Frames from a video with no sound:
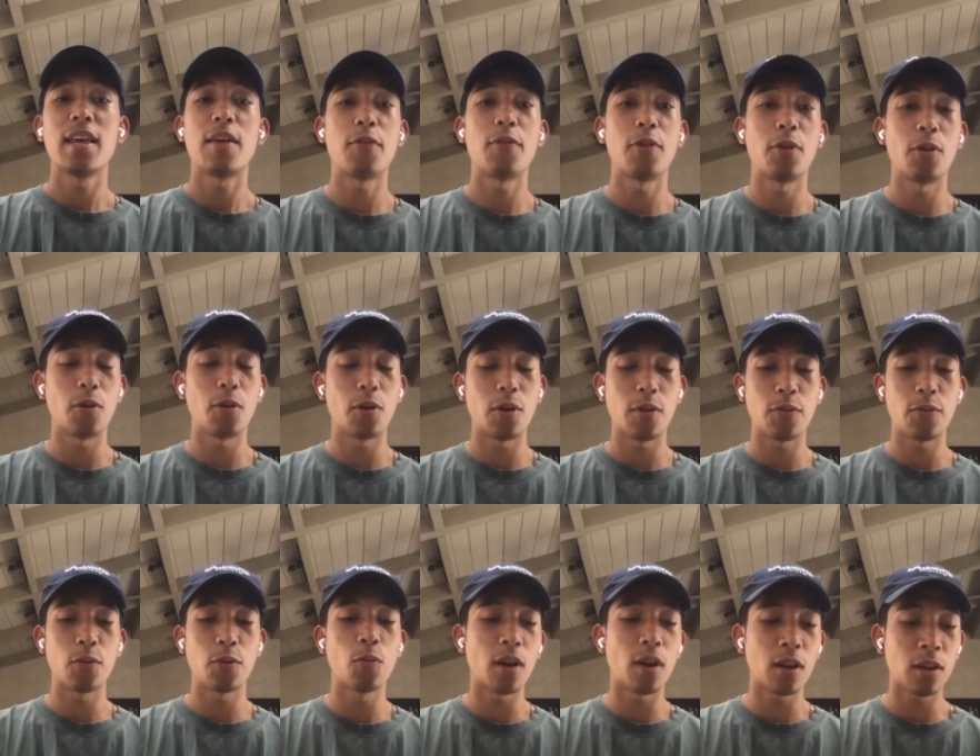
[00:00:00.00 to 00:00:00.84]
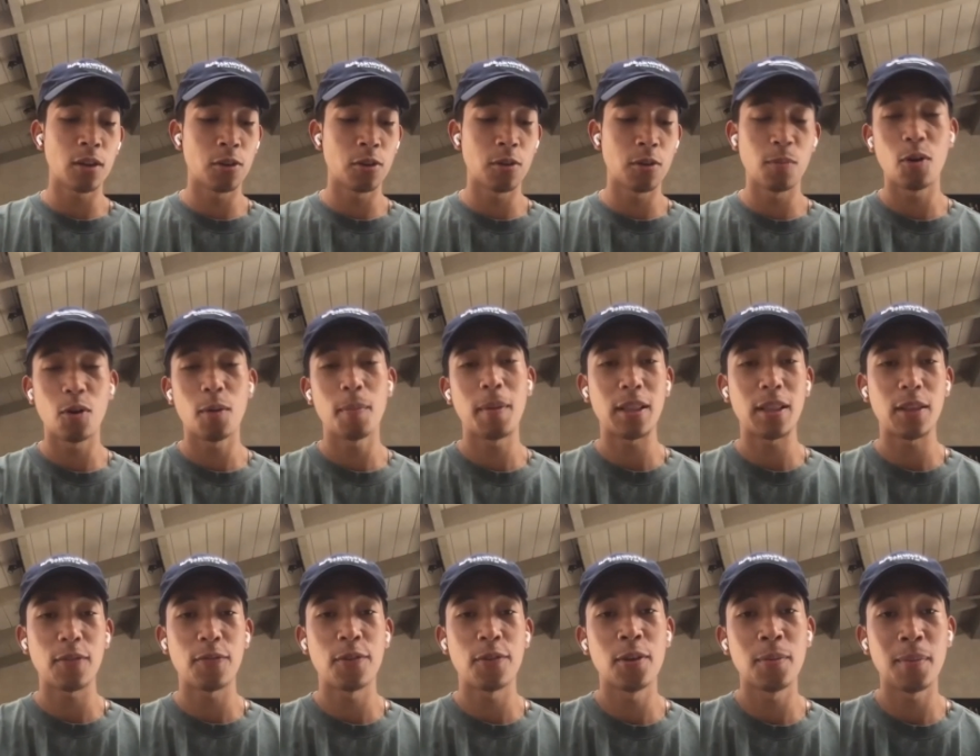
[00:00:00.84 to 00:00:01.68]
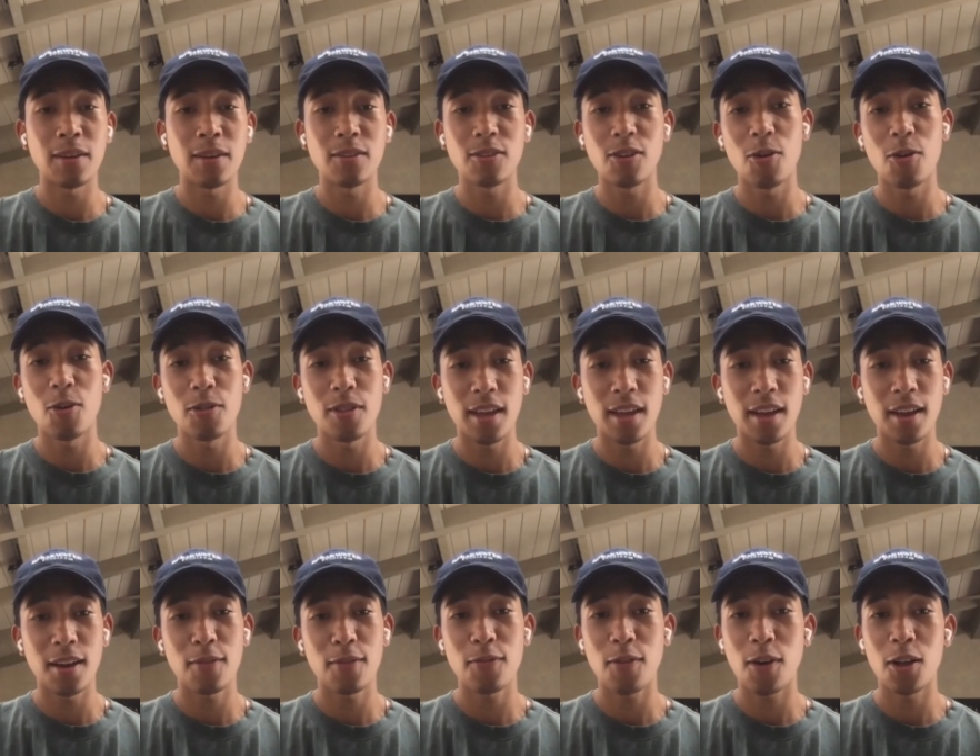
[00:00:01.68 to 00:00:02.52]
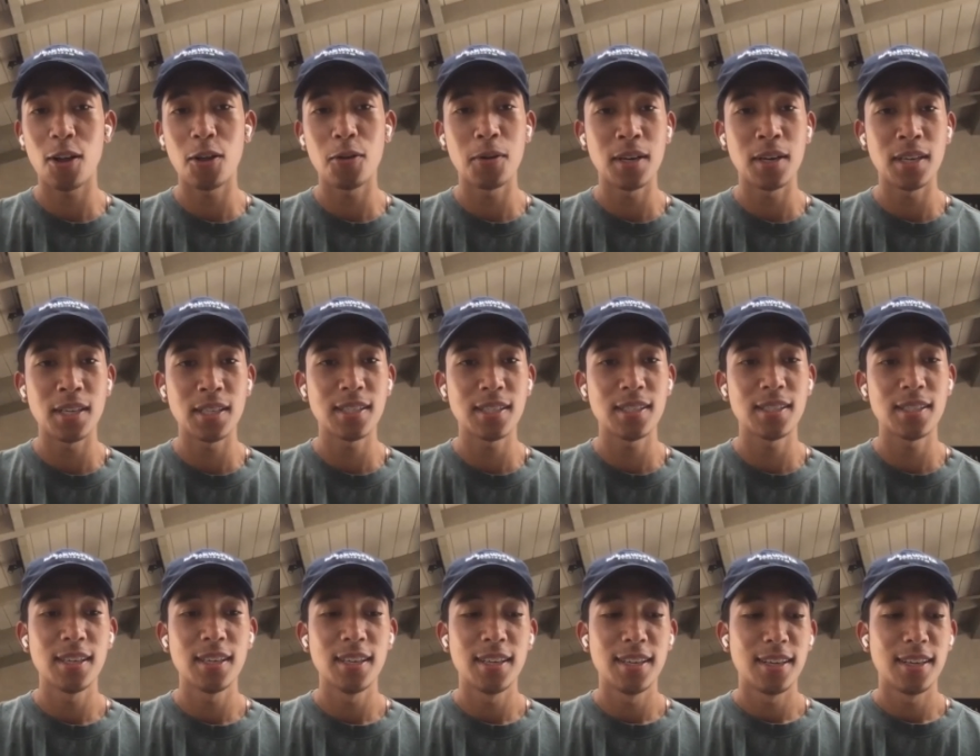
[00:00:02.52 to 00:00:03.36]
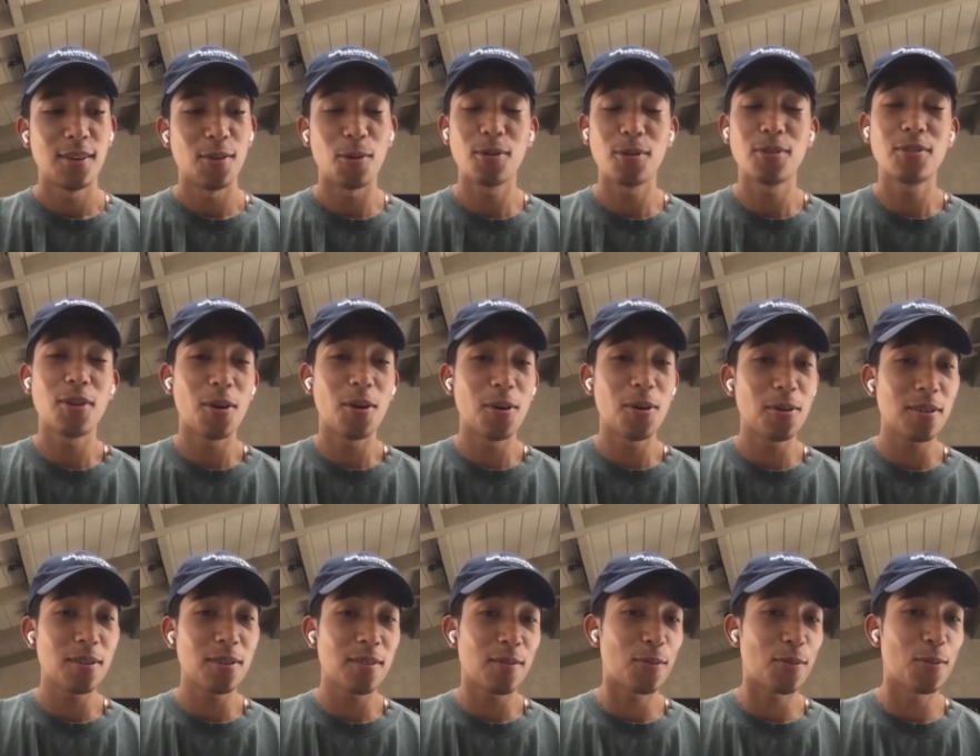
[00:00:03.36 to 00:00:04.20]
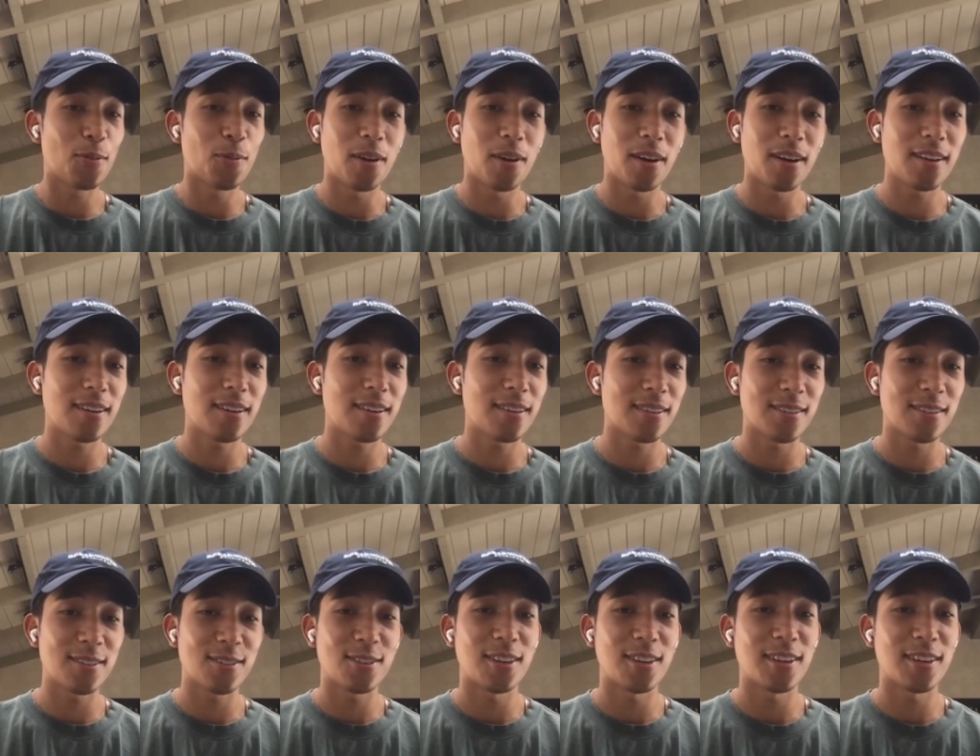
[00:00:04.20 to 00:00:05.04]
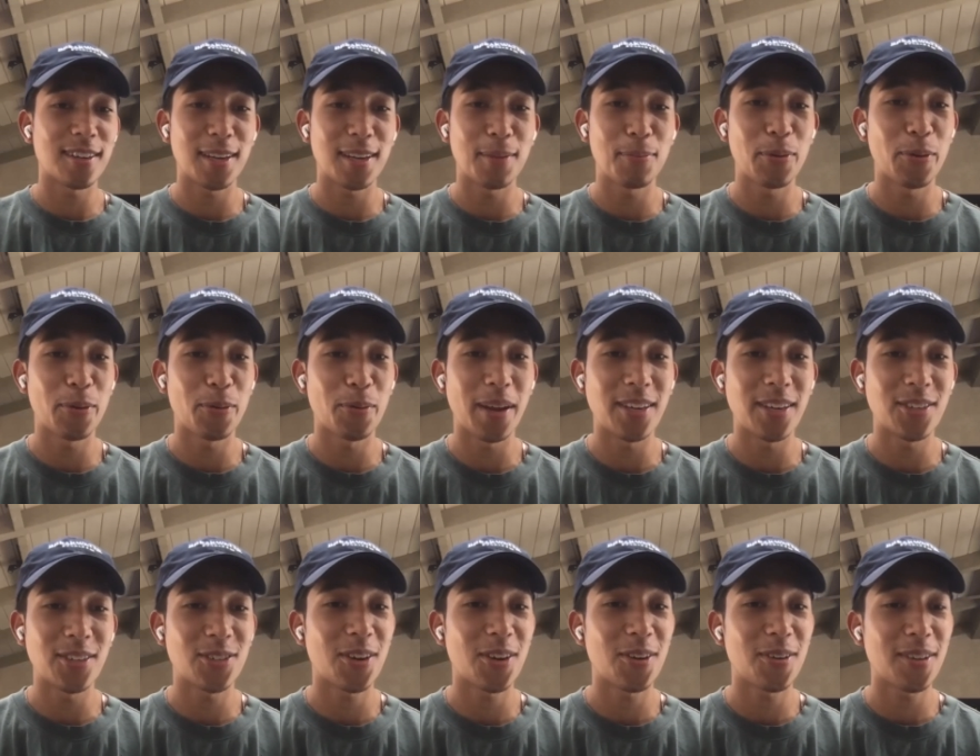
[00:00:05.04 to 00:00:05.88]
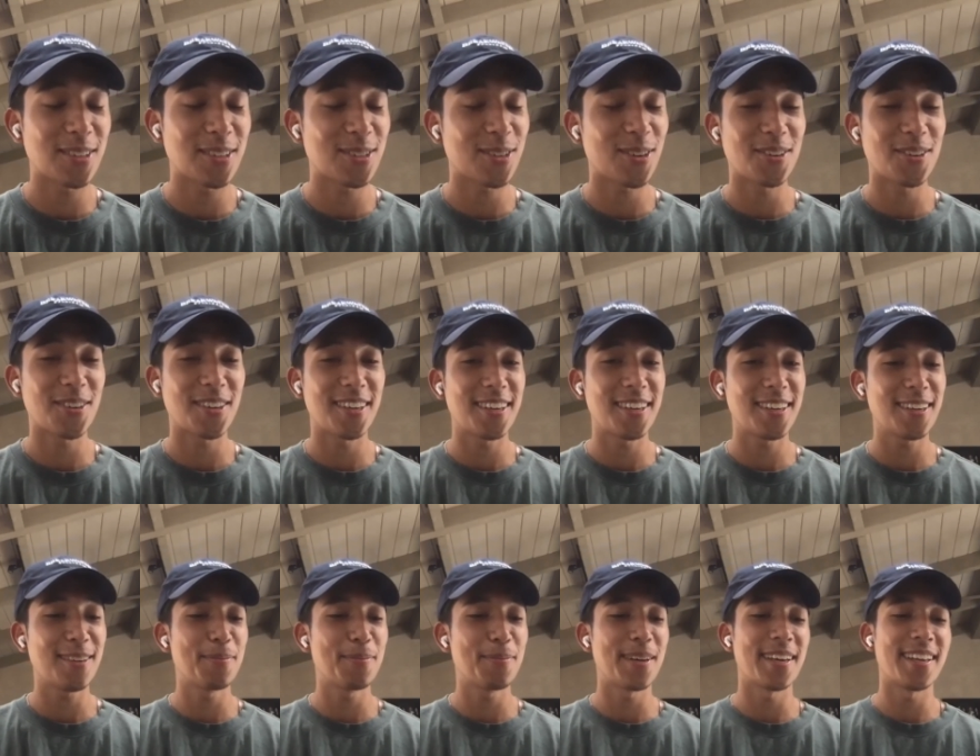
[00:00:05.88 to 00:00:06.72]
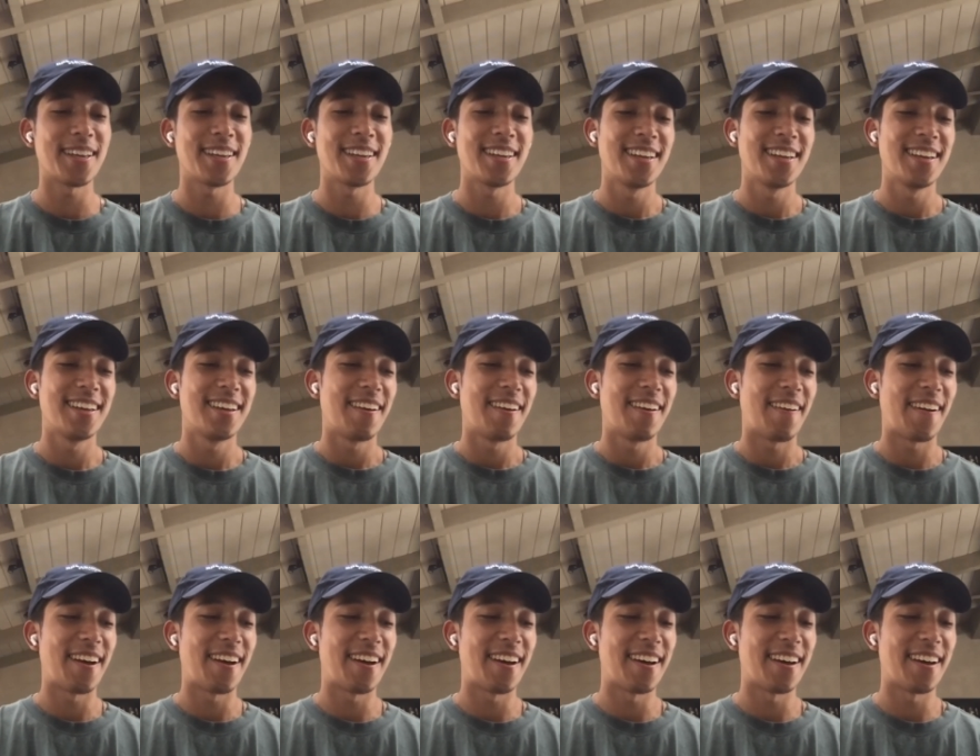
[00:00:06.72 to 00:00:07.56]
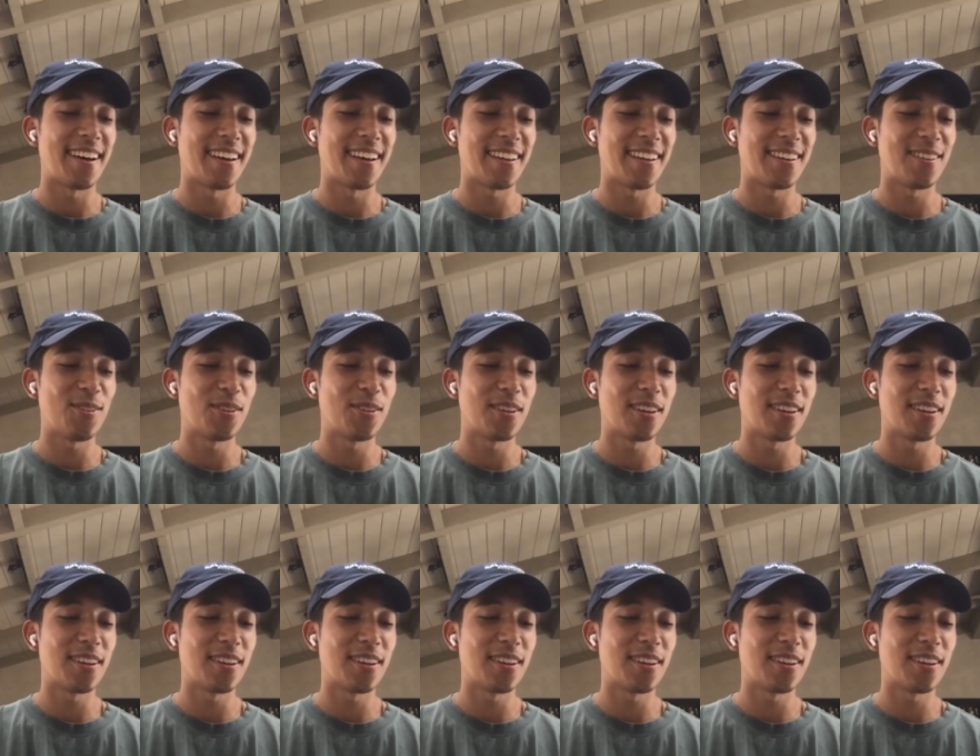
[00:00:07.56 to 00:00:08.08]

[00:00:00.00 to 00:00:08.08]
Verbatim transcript: if you want to learn more about the film, I'd go there, follow us, or don't if you want, and keep your ratio. That's all good. But you